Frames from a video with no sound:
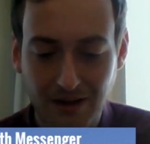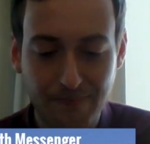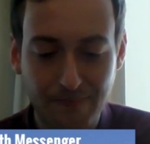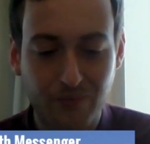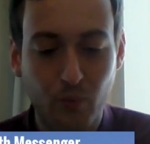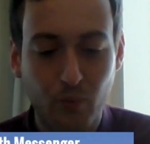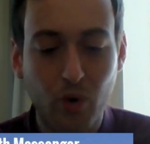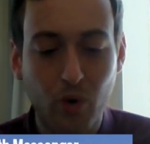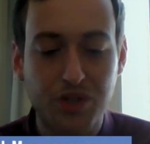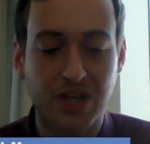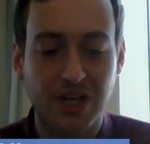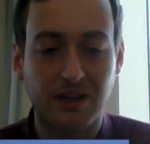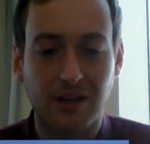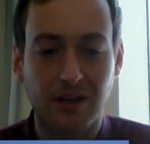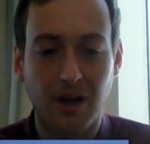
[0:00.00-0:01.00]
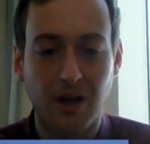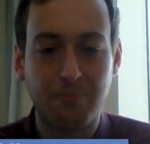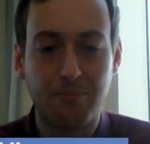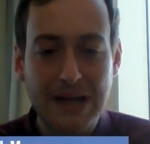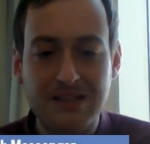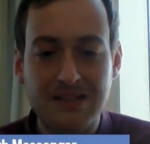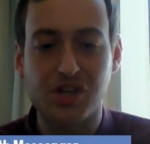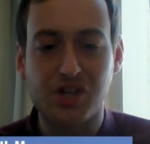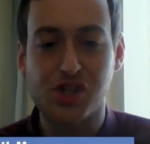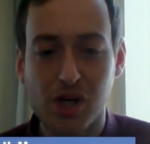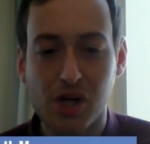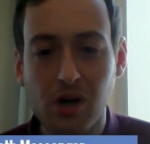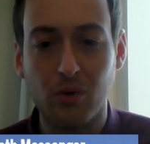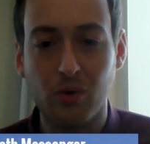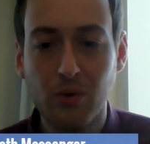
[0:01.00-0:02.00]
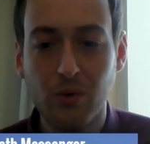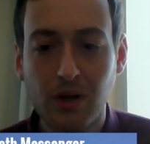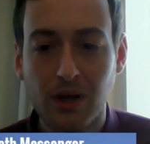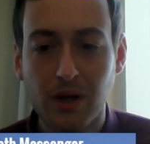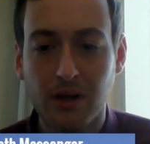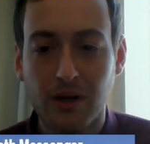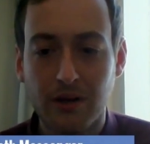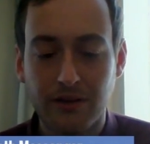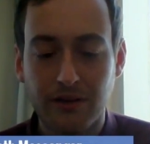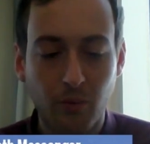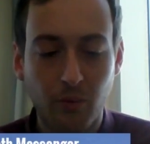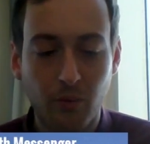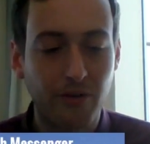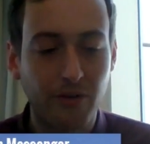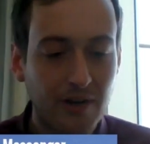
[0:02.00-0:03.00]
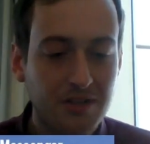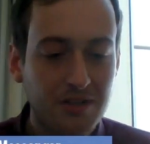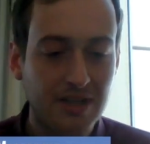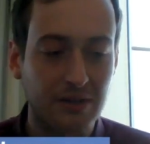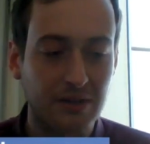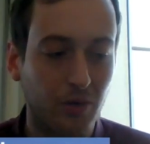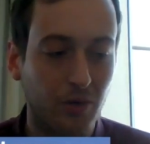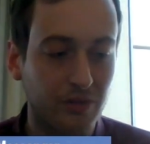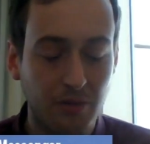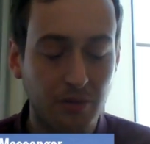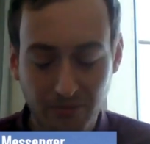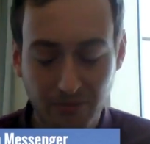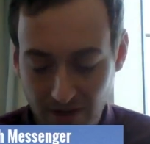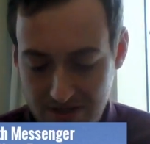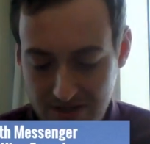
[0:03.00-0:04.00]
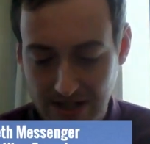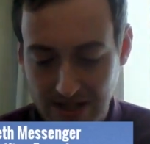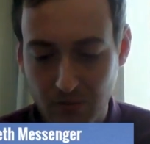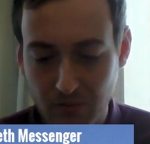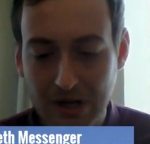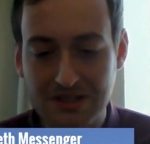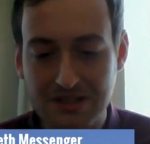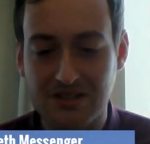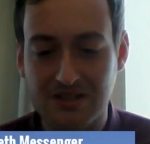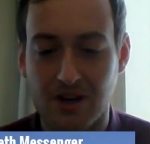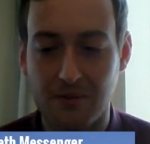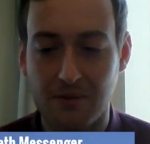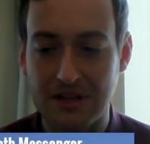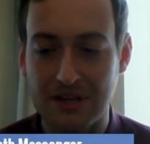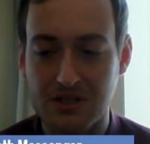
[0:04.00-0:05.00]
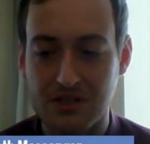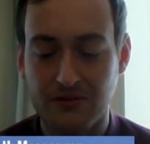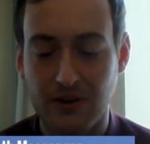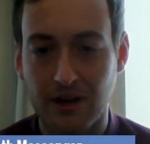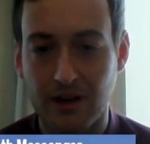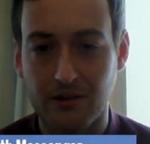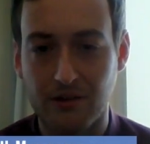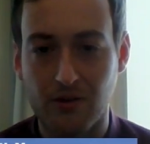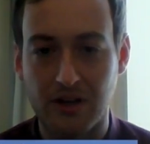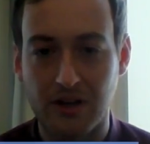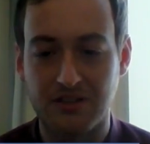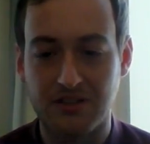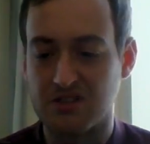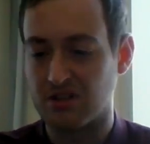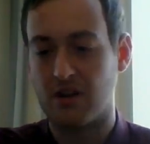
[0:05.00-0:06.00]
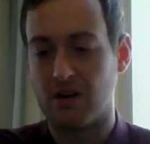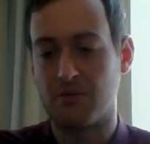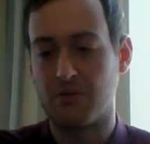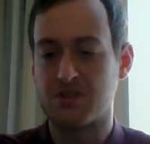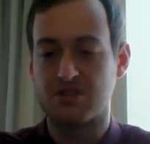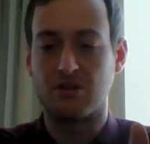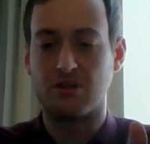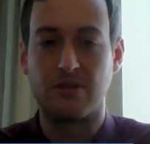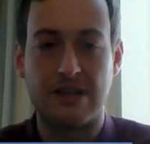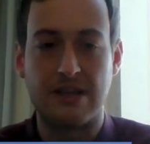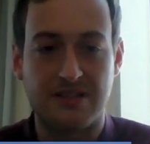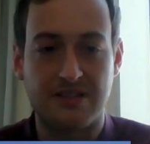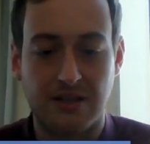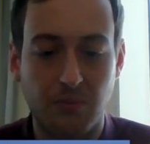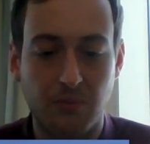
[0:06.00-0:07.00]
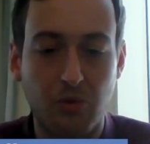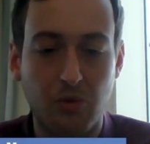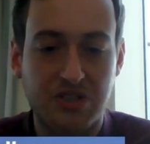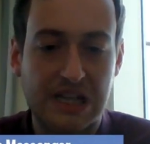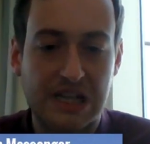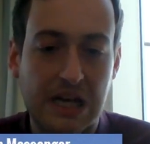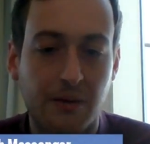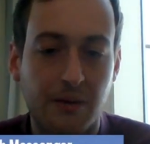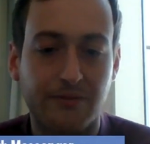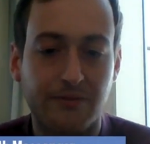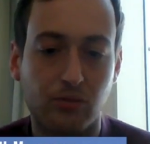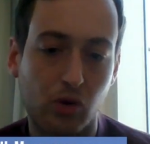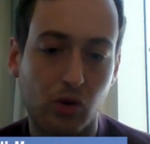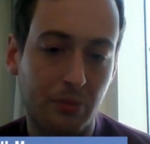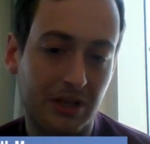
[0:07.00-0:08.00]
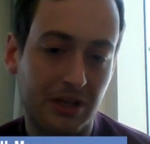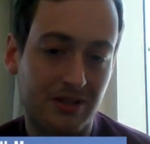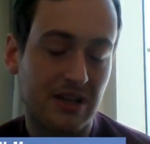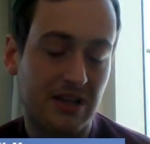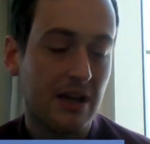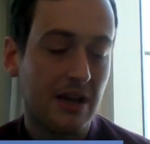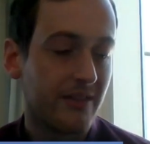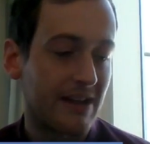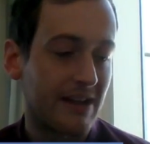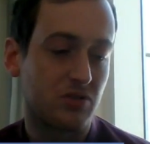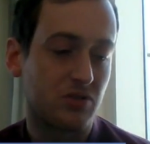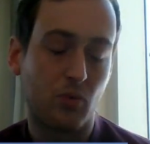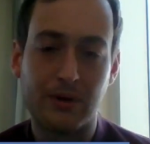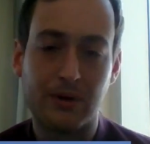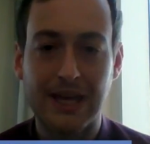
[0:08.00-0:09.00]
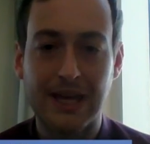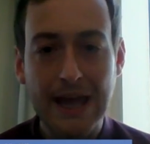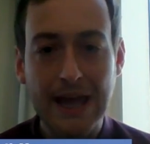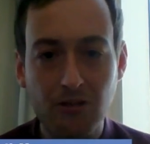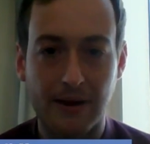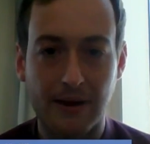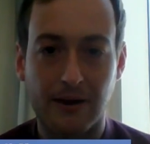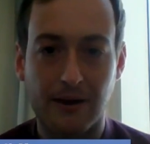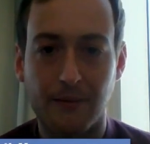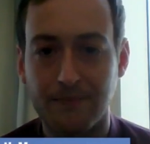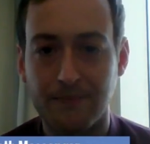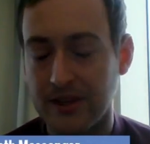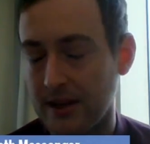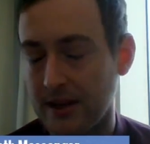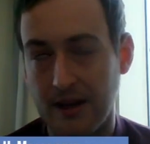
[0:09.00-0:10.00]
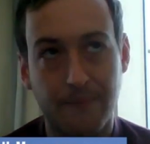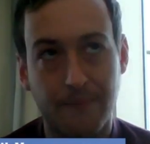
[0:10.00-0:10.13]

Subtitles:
watching a better show than what Fastlane was. Fastlane wasted time, and it just felt like the writers going, "Oh, we'll just do this, and then we'll tee it up for Raw because that's all we care about." Yeah.